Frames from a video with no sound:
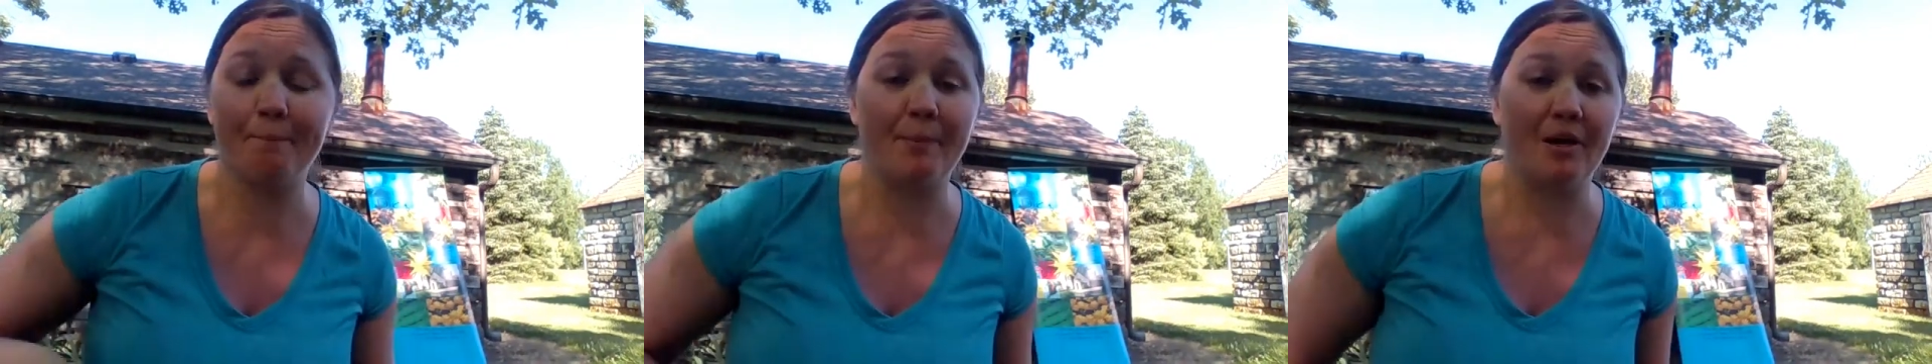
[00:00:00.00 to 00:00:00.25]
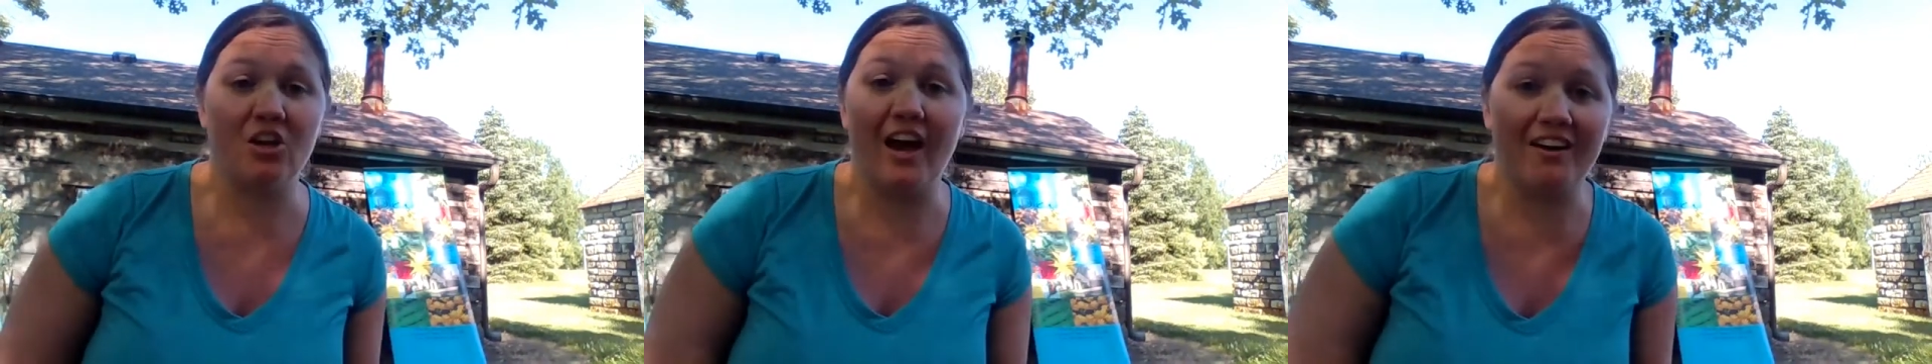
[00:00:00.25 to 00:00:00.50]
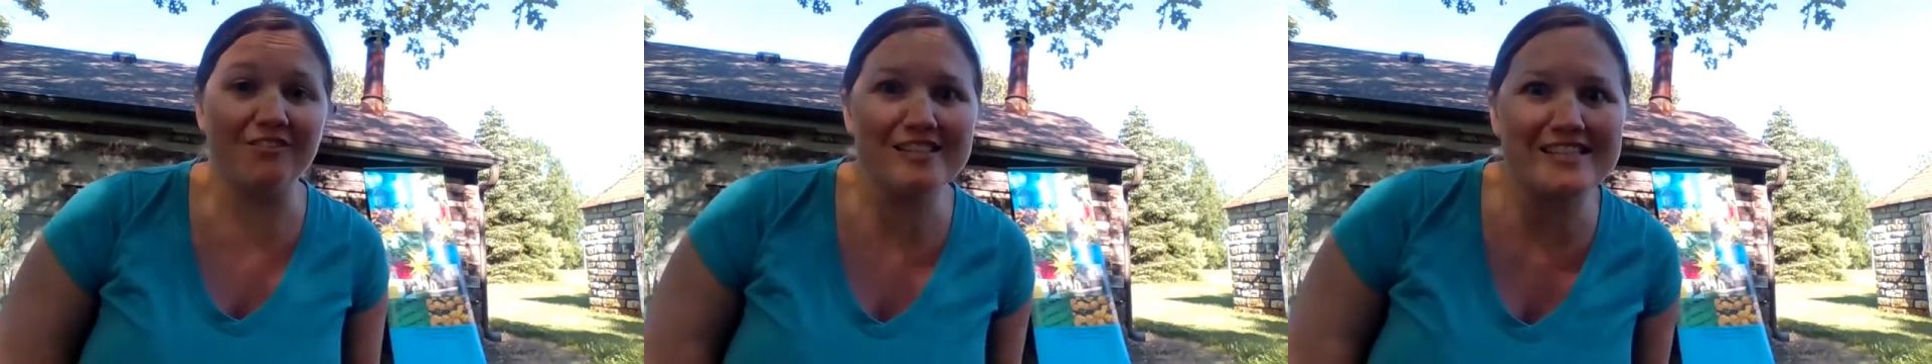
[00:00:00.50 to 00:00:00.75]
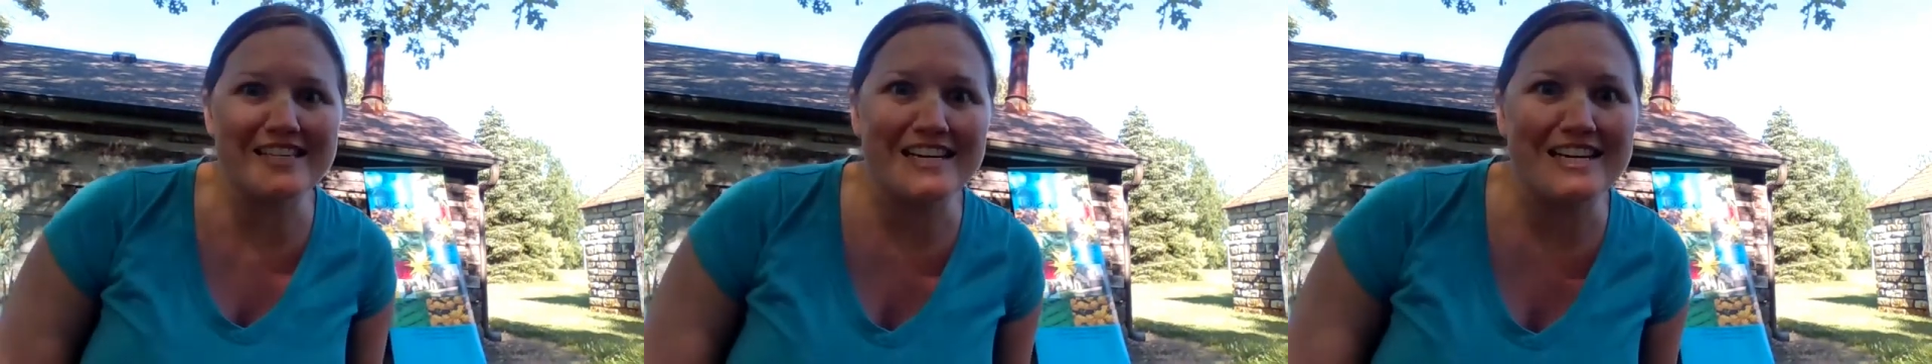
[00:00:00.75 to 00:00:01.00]
but you have it
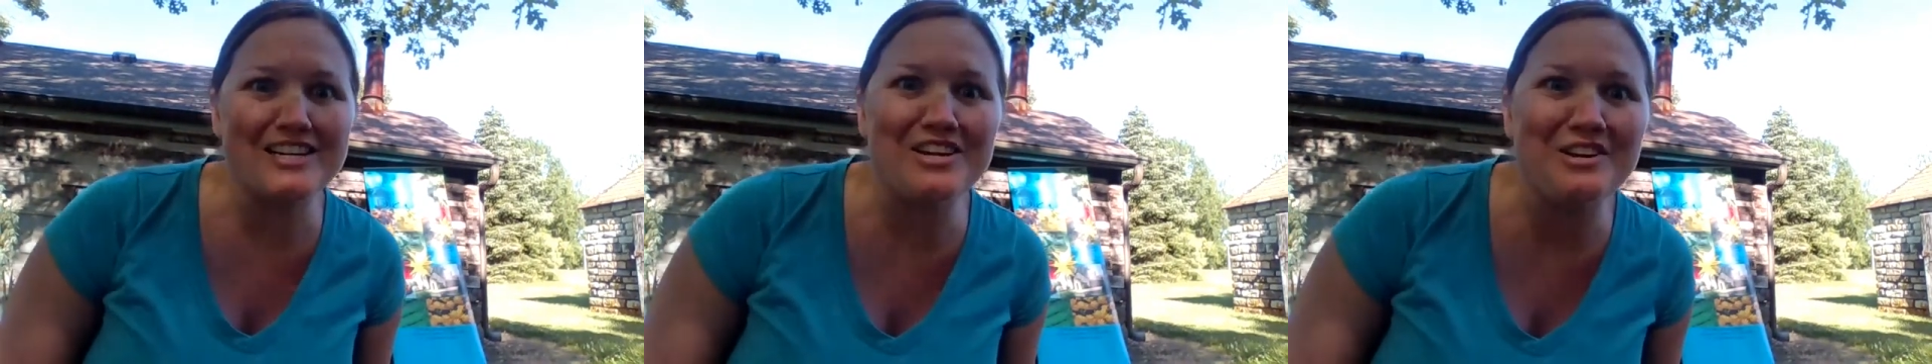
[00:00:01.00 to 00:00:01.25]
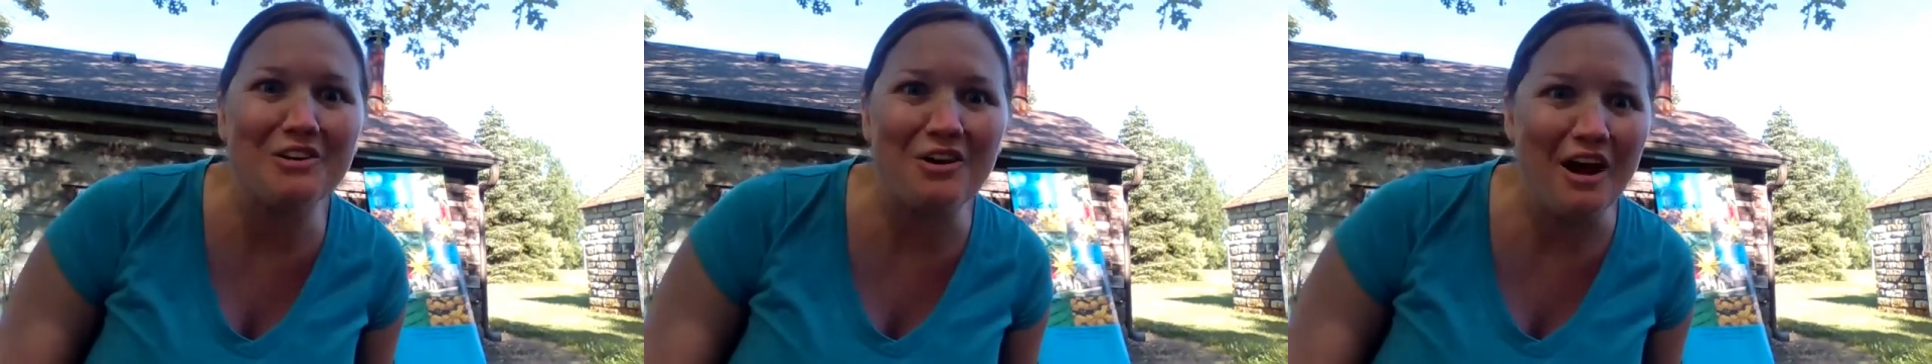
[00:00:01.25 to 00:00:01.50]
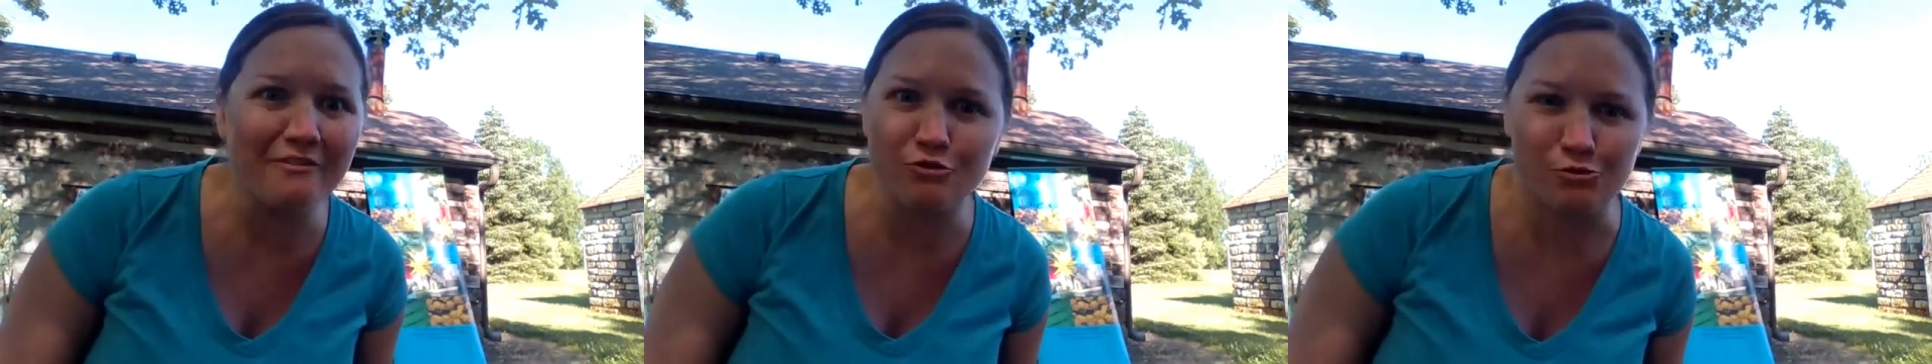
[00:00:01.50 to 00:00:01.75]
sitting in your craft